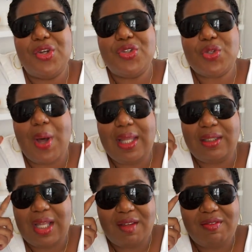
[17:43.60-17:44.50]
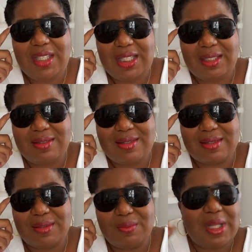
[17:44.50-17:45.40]
So I love
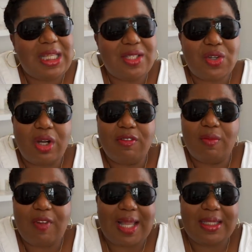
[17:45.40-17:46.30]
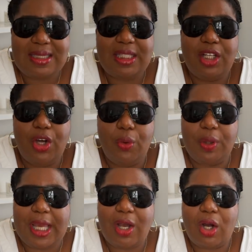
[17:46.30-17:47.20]
these. These are from Valentino.
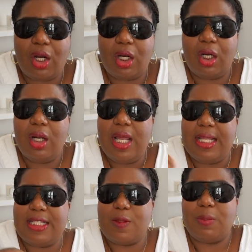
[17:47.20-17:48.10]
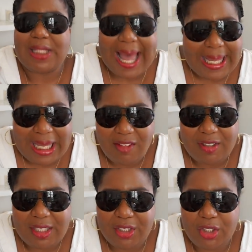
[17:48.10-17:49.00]
They are this black
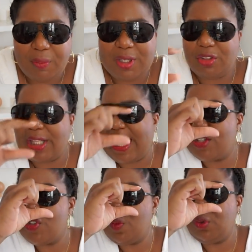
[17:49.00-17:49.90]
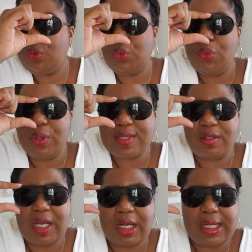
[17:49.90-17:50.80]
aviator, but they're like super cool because they're
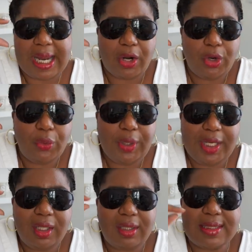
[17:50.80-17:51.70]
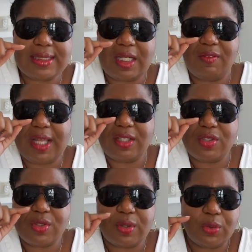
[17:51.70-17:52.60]
kind of narrow here instead of like
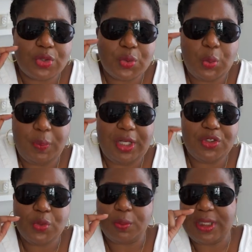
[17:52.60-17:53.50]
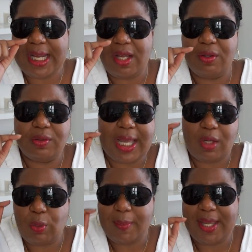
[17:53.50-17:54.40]
this little swoopity swoop down
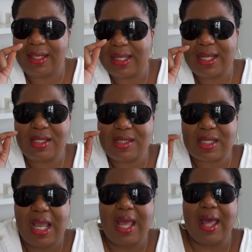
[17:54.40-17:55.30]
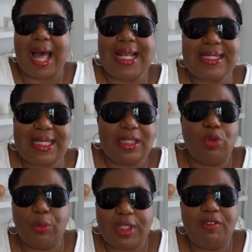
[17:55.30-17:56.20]
like Ray-Ban does. I just think
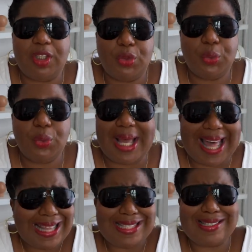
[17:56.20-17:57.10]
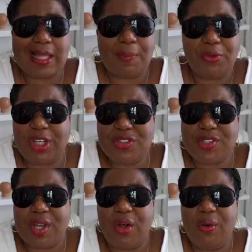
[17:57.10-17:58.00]
they're really, really cool. I got these a couple years
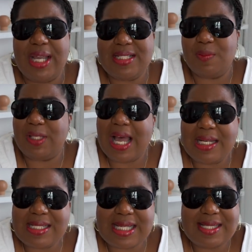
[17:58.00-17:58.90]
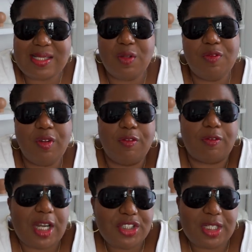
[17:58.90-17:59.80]
ago and to be honest, they still feel
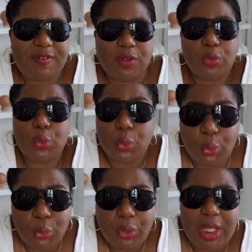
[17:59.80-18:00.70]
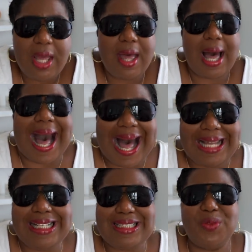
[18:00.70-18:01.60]
fresh. They feel cool.
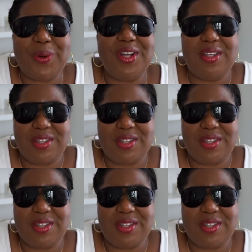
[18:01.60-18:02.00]
I need to wear